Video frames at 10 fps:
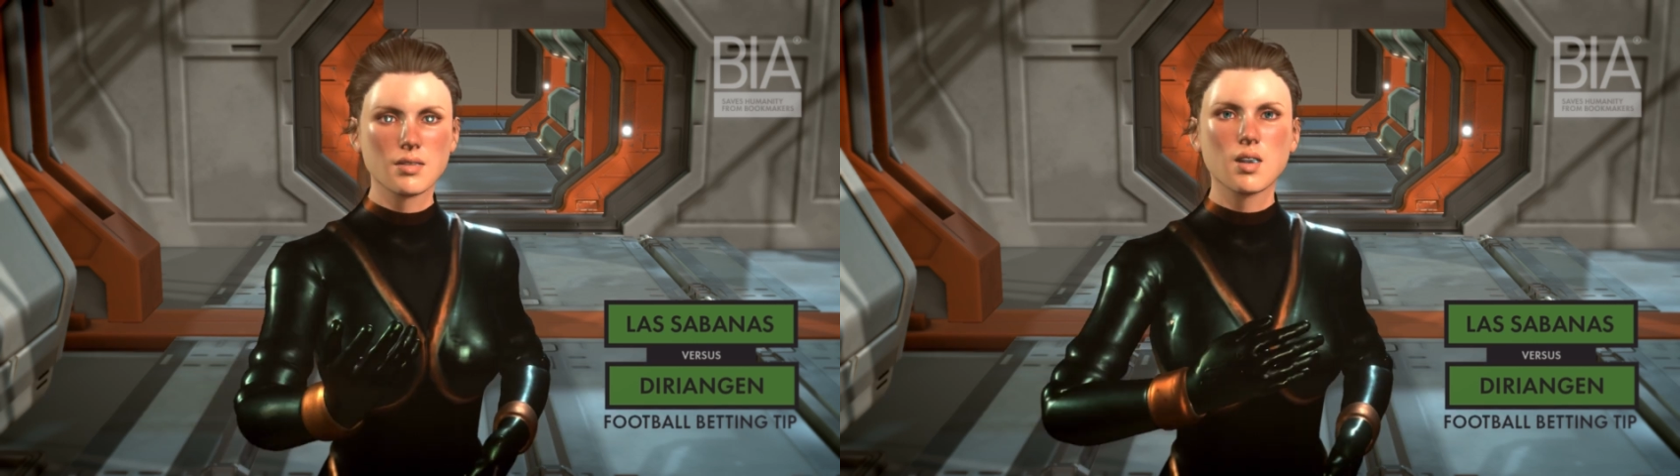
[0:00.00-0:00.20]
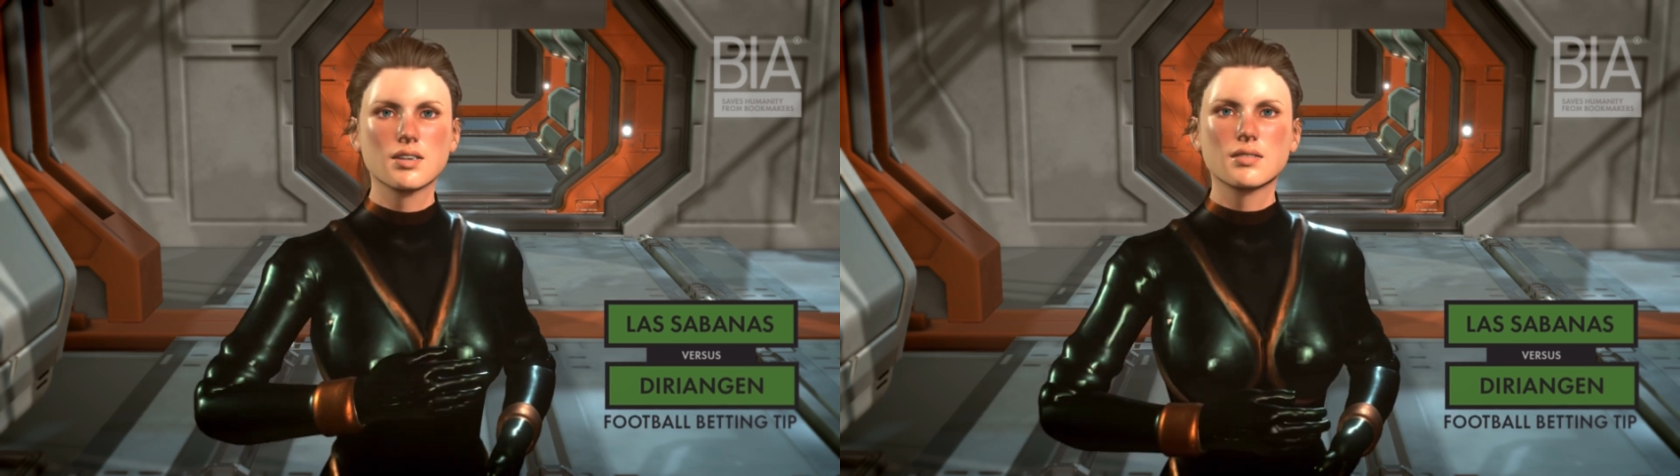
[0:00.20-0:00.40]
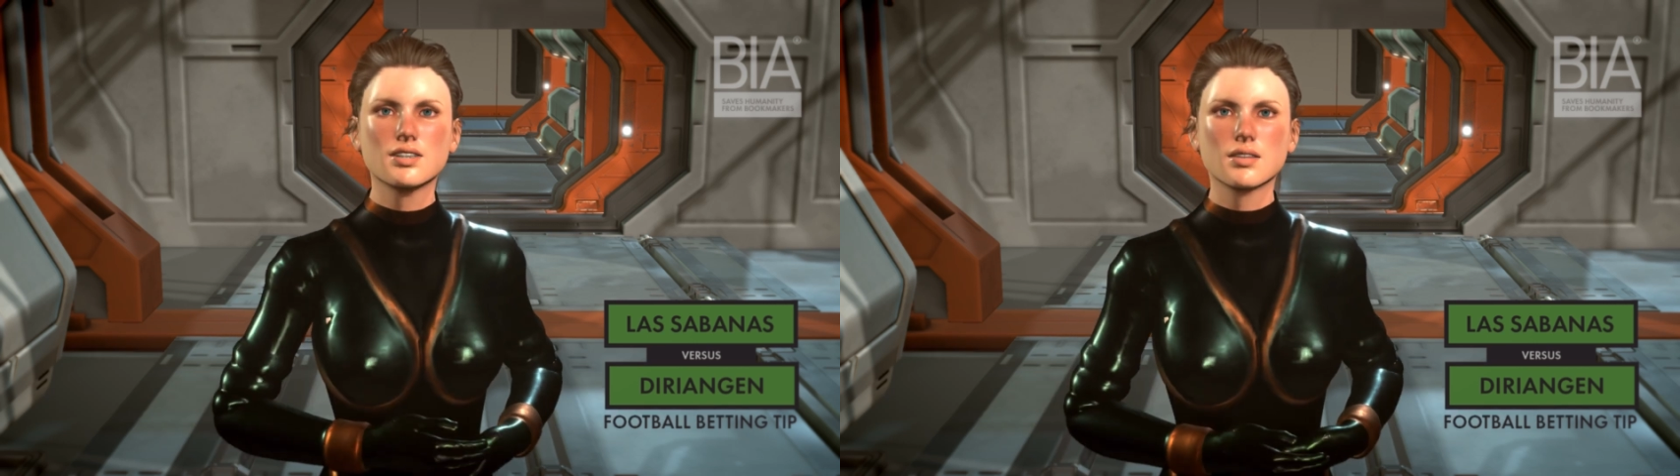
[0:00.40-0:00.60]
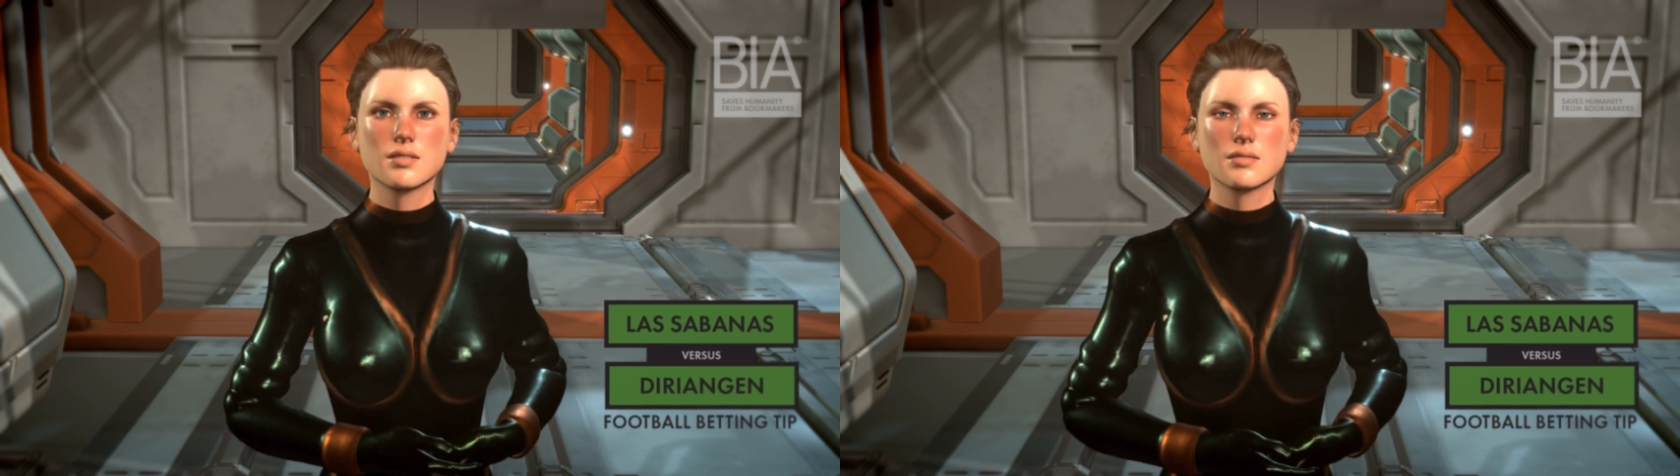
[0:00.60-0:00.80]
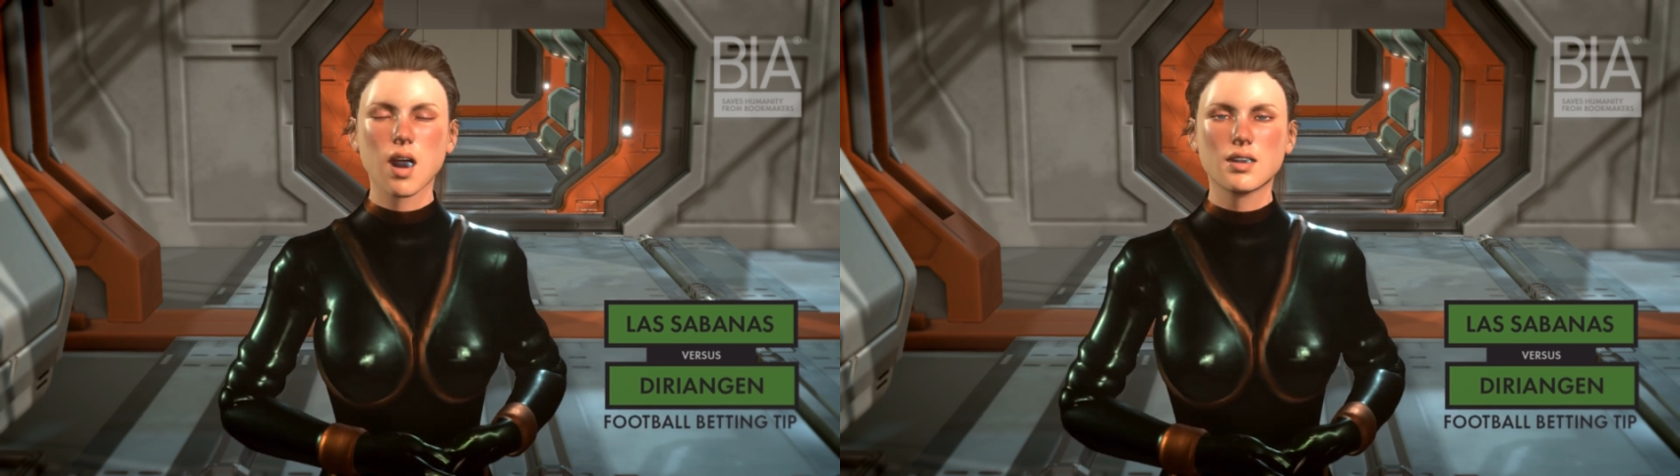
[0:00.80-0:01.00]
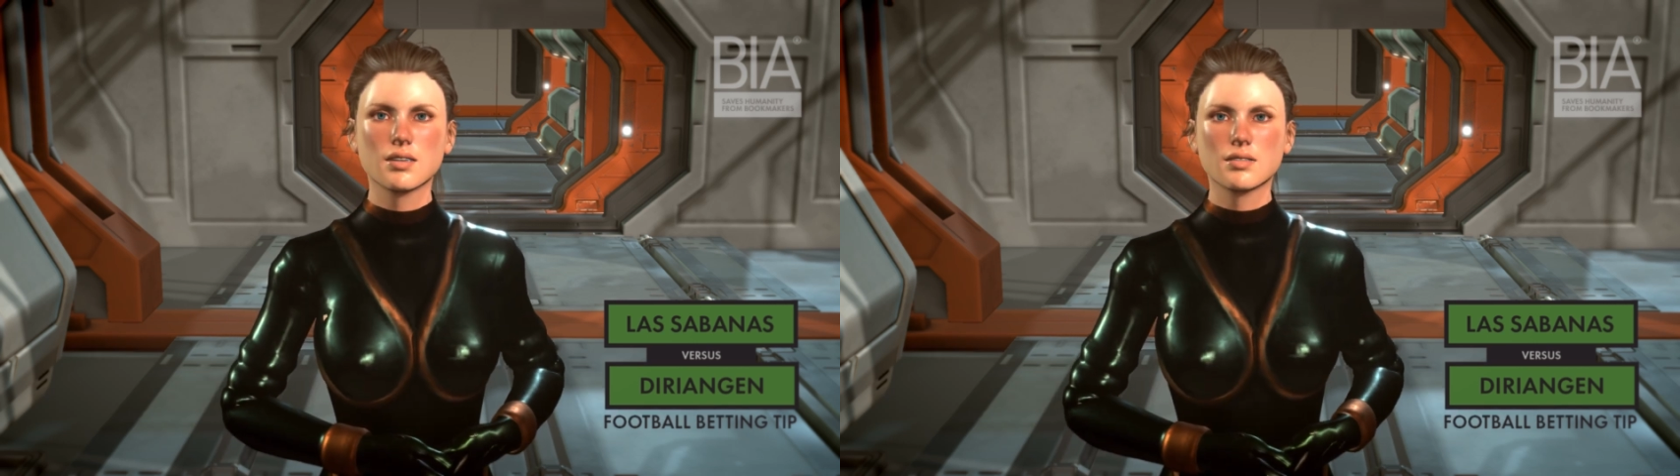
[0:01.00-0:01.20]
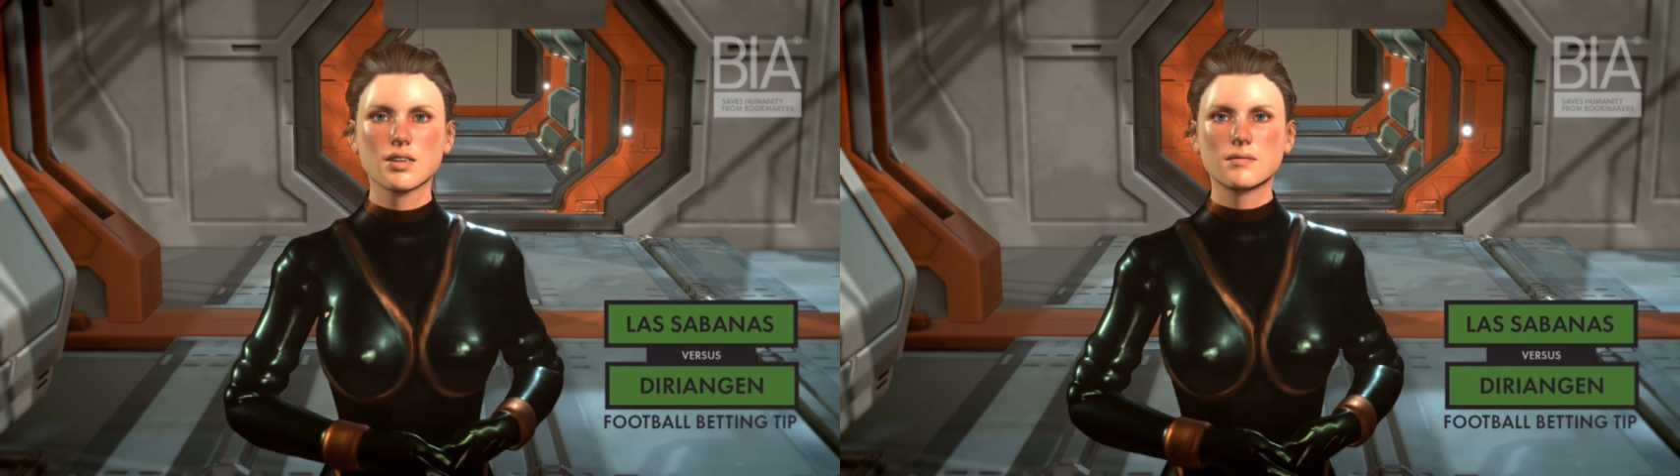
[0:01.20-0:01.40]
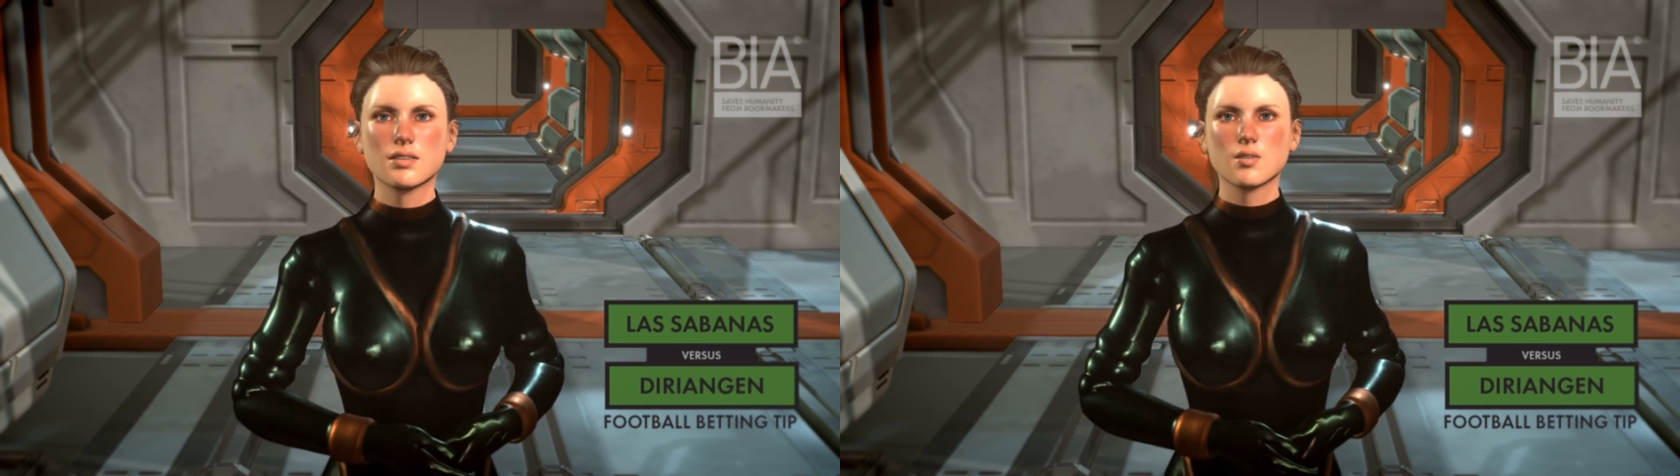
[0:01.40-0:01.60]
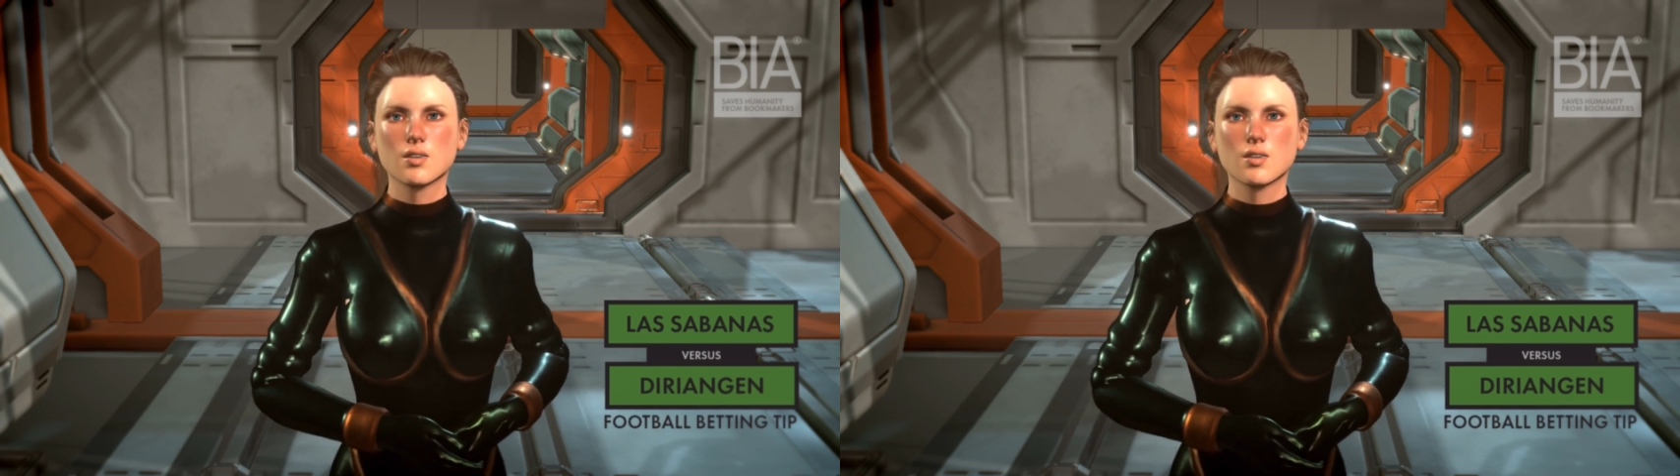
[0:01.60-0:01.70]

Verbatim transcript: while FC Diriangen away